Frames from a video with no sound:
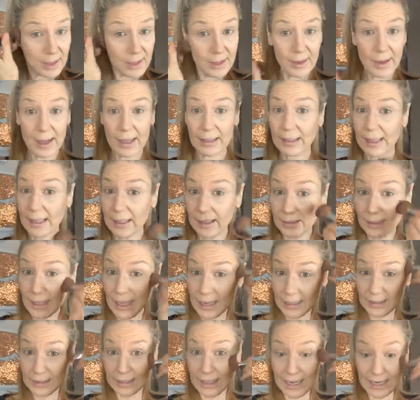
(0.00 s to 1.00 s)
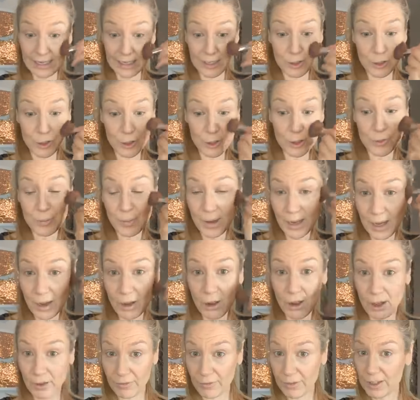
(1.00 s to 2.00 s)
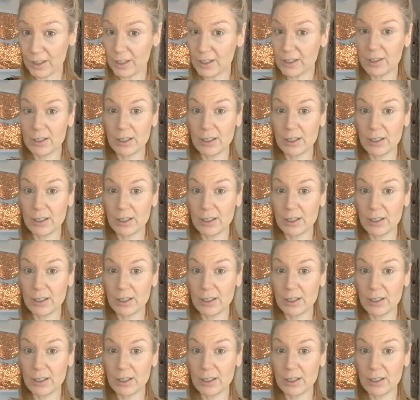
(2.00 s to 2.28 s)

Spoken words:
I let a lot of ladies use my office